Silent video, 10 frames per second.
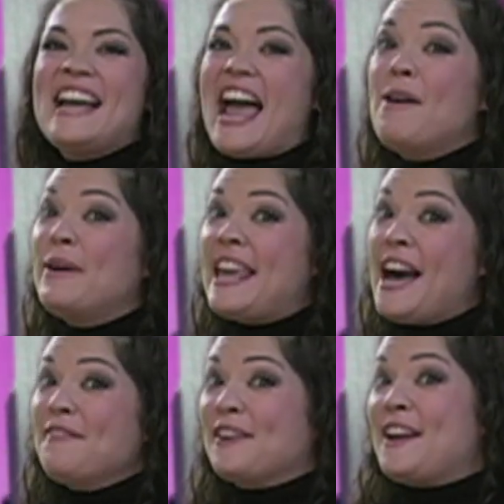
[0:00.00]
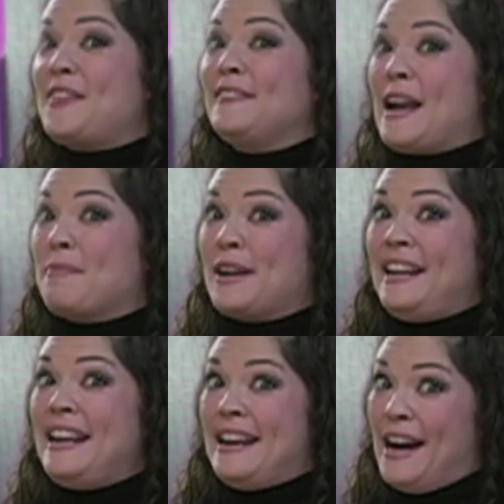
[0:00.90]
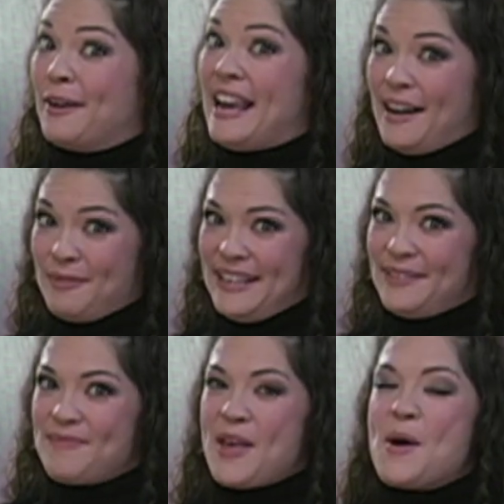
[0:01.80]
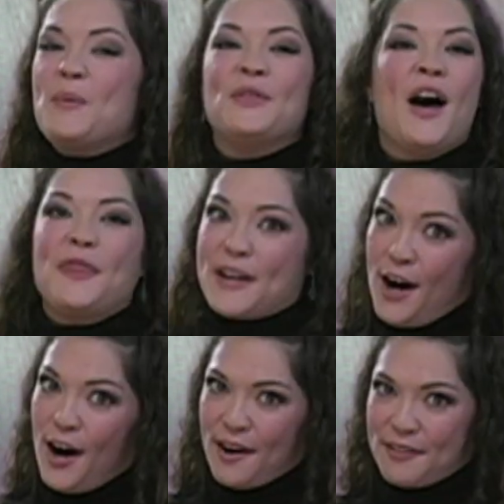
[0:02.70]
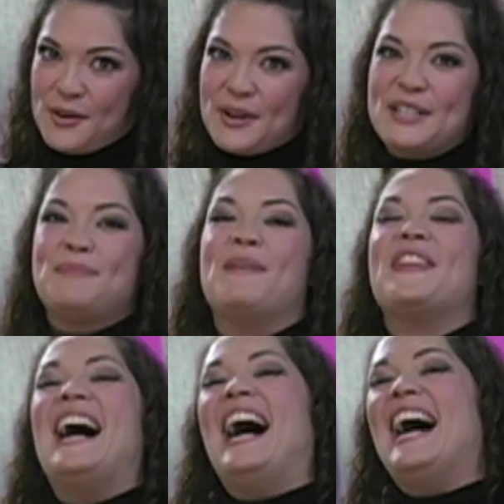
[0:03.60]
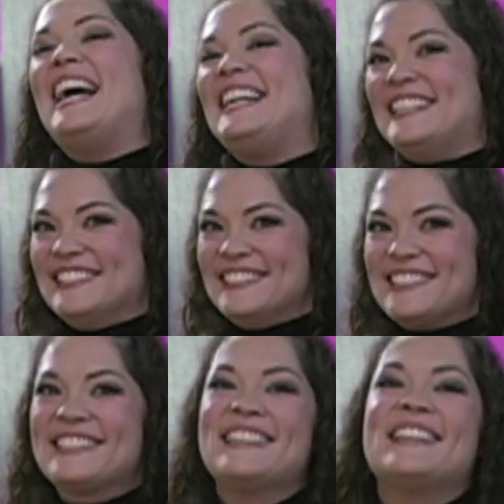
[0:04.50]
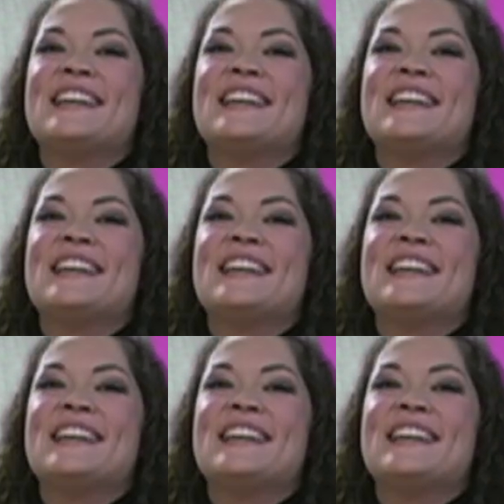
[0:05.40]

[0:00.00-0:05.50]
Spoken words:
And we can't forget the Lamborghini now, can we? Well, not the car, of course, but the high heels.